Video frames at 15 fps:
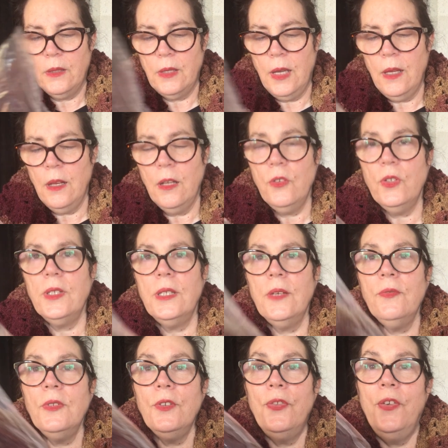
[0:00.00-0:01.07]

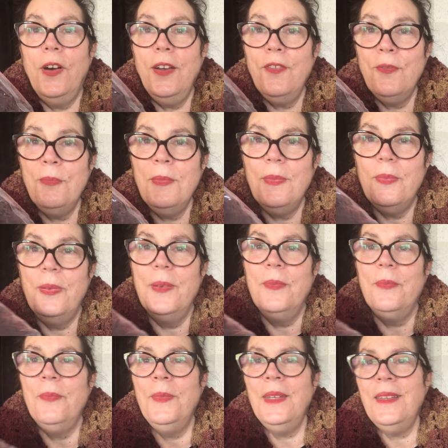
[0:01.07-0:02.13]
875
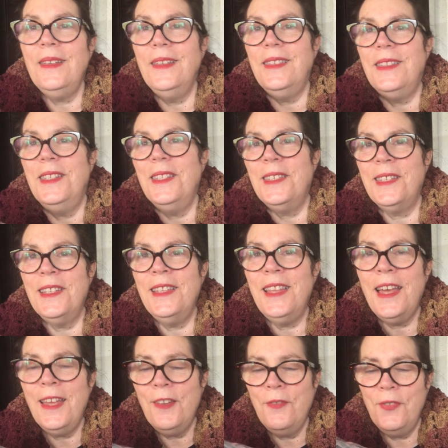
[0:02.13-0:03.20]
meters. It's a
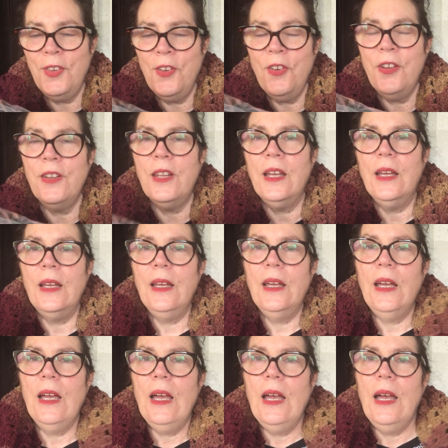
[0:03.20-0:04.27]
lot of yarn.
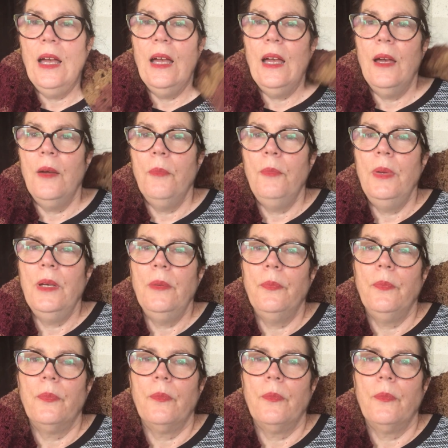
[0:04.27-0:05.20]
But